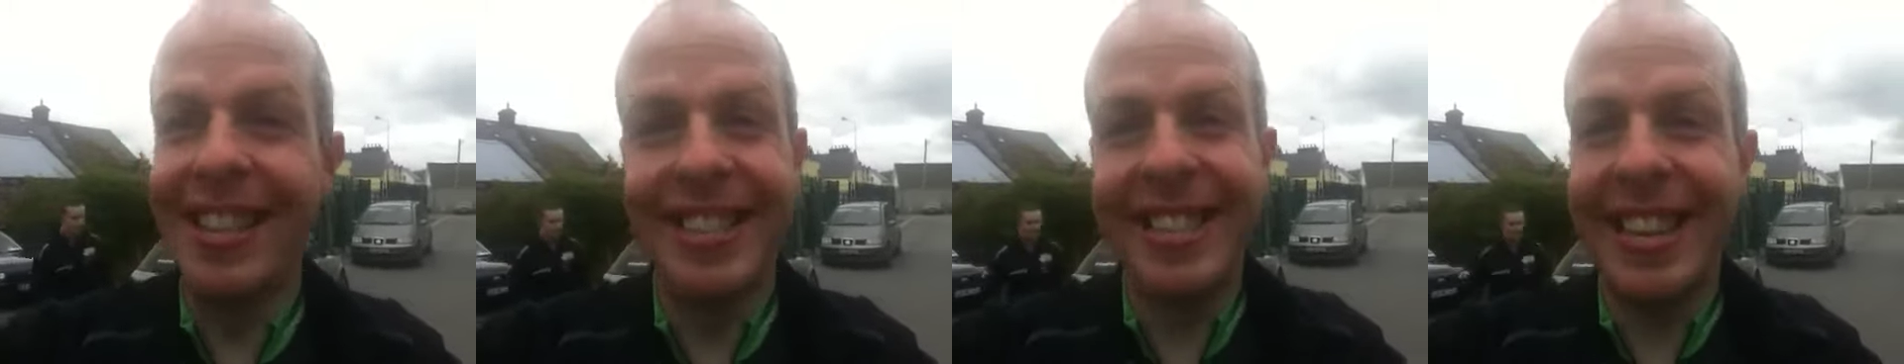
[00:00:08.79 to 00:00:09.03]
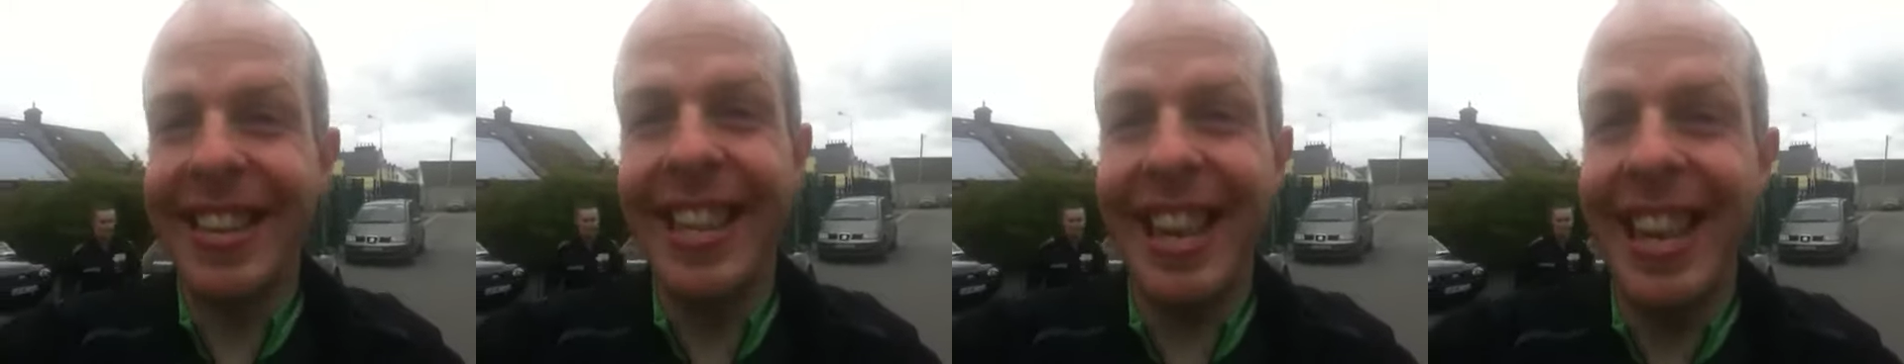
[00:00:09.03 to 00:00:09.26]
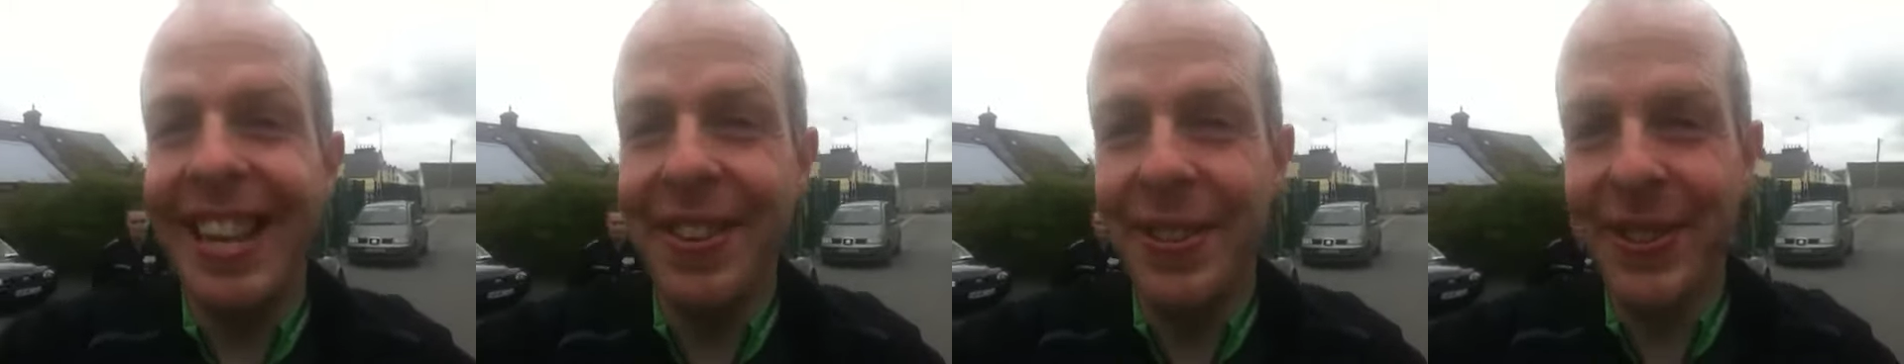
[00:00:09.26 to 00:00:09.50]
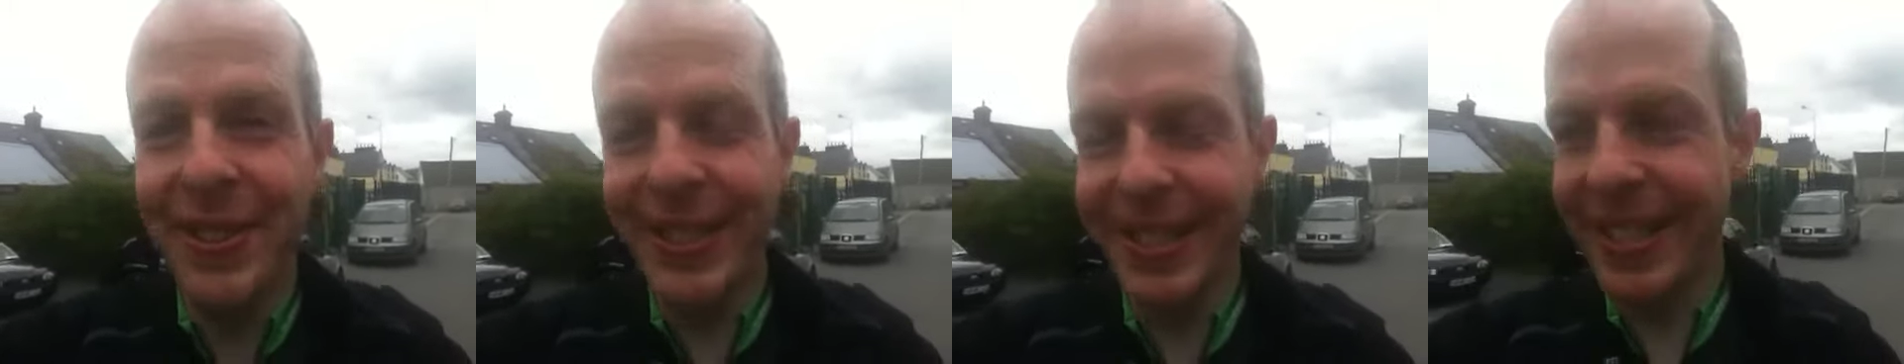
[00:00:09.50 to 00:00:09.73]
today it
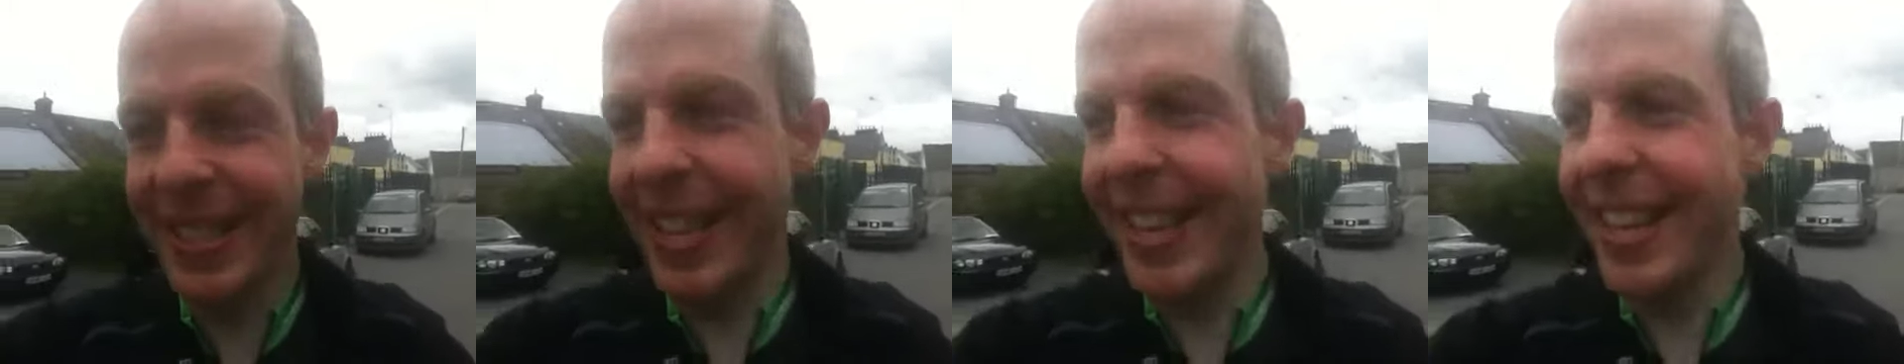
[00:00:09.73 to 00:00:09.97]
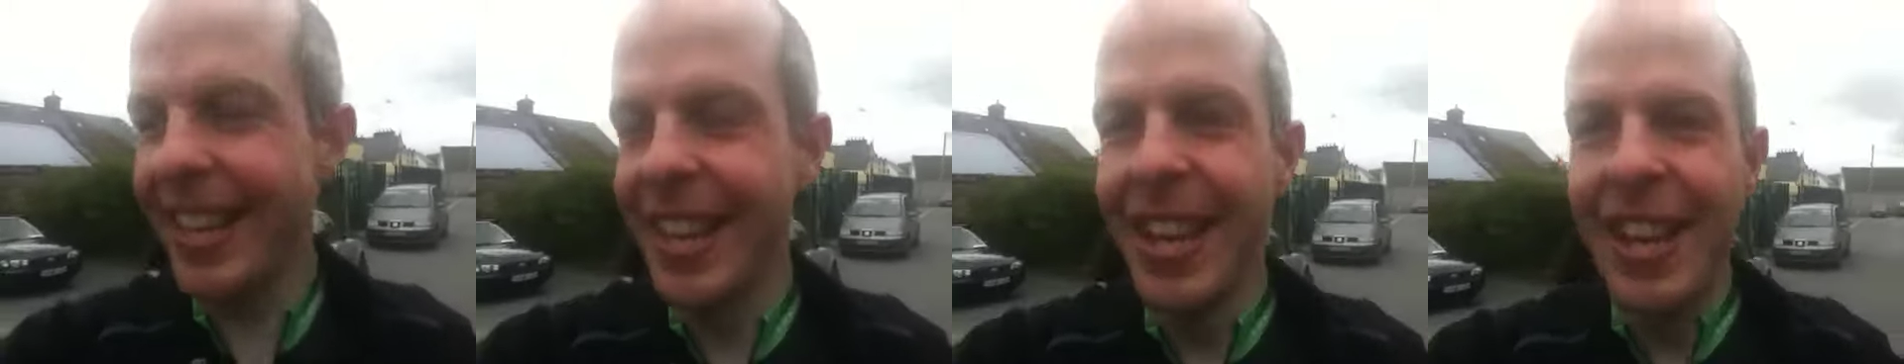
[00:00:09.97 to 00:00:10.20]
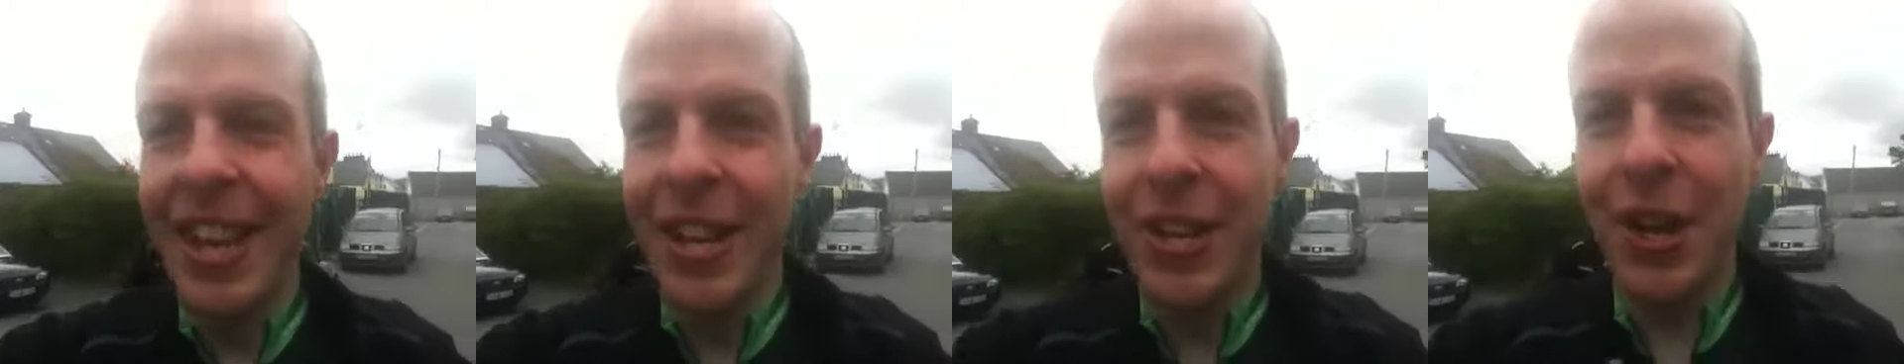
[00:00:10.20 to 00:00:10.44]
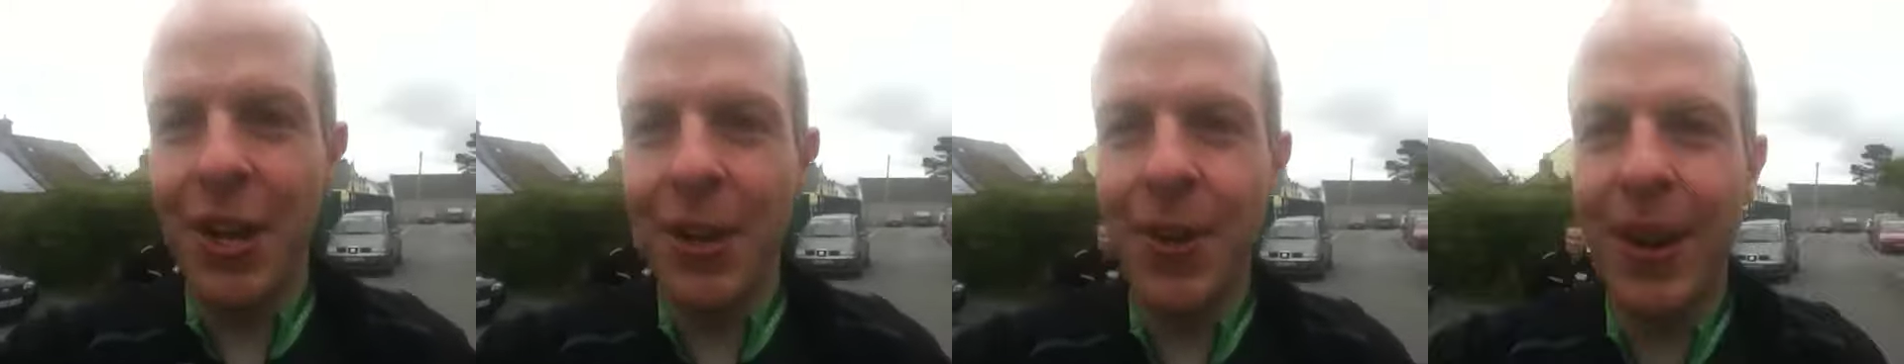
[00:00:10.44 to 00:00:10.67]
was
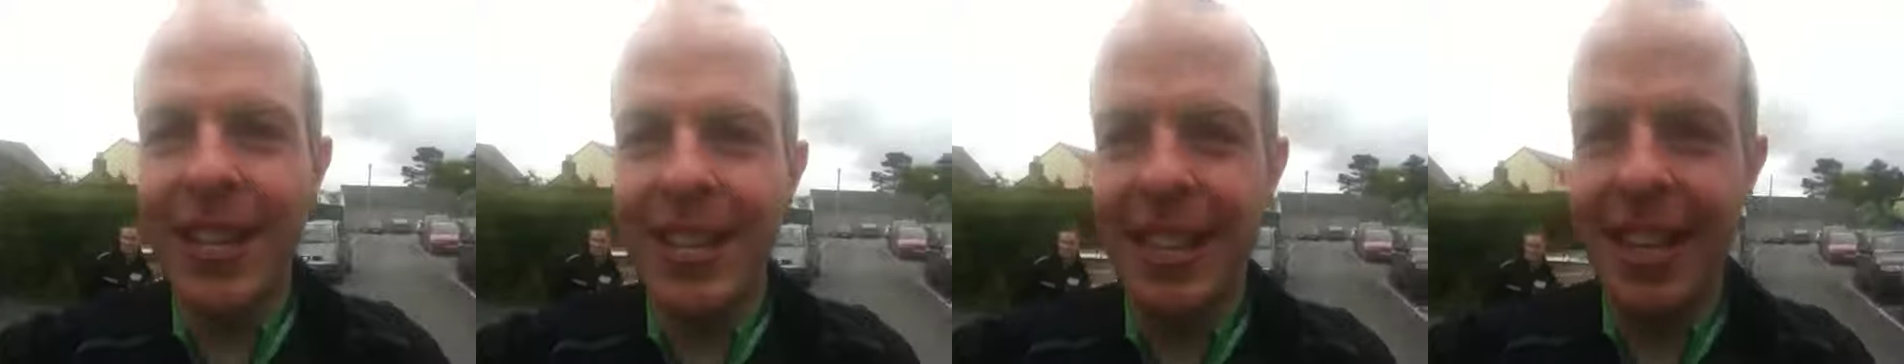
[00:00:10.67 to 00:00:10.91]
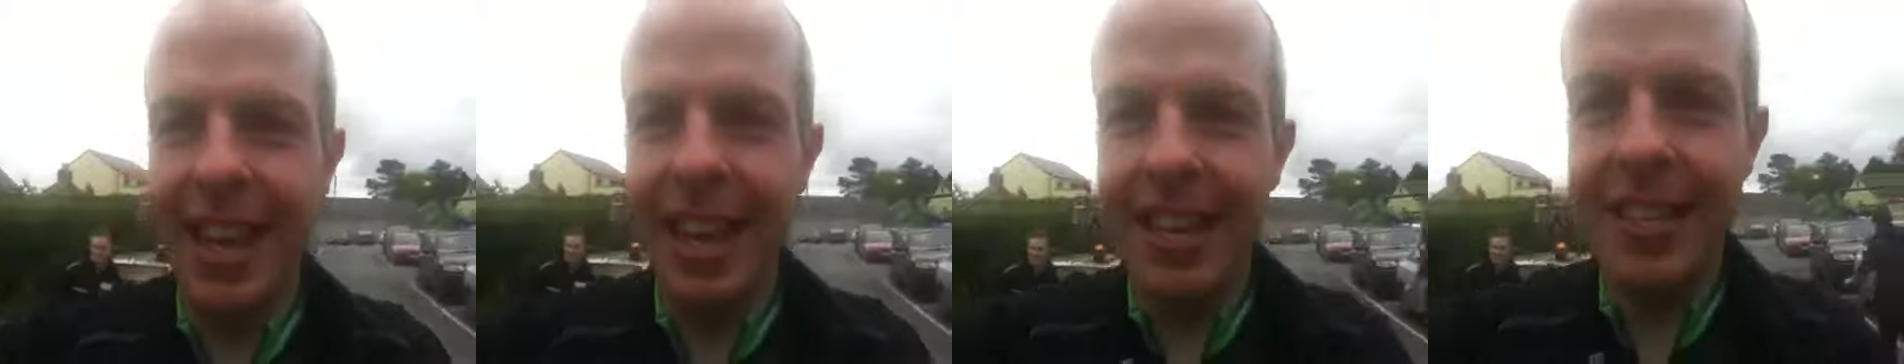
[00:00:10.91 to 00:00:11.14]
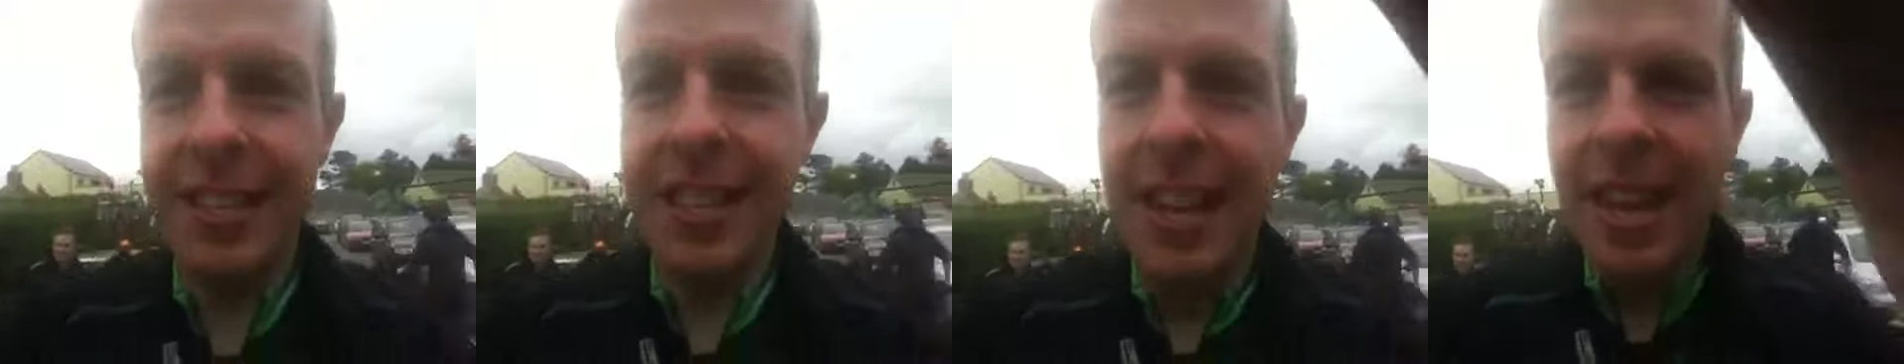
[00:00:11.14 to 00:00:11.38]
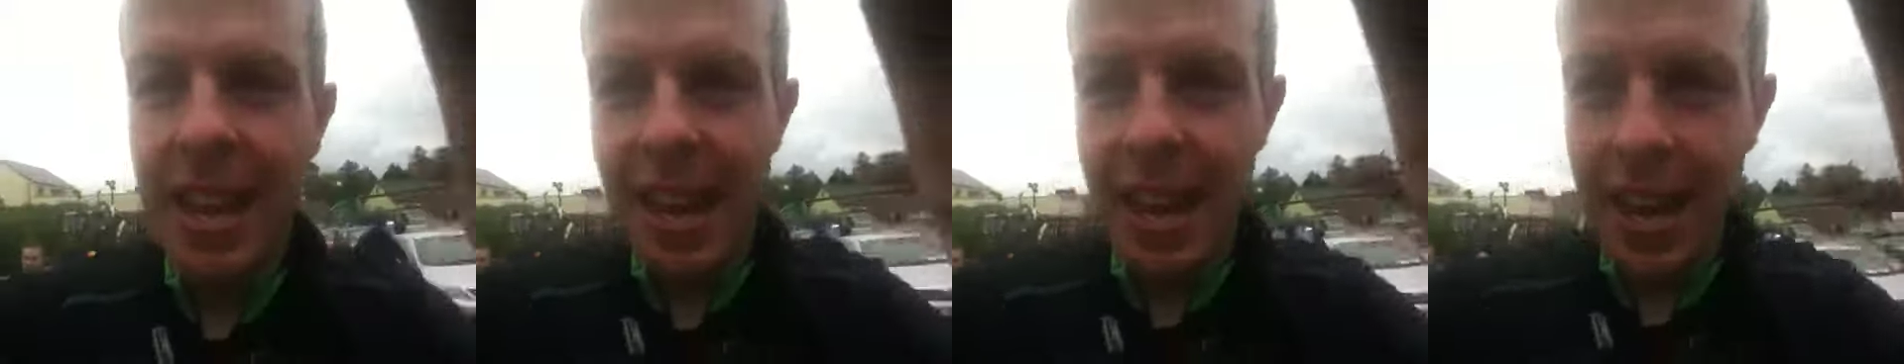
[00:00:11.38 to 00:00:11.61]
not quite the case. You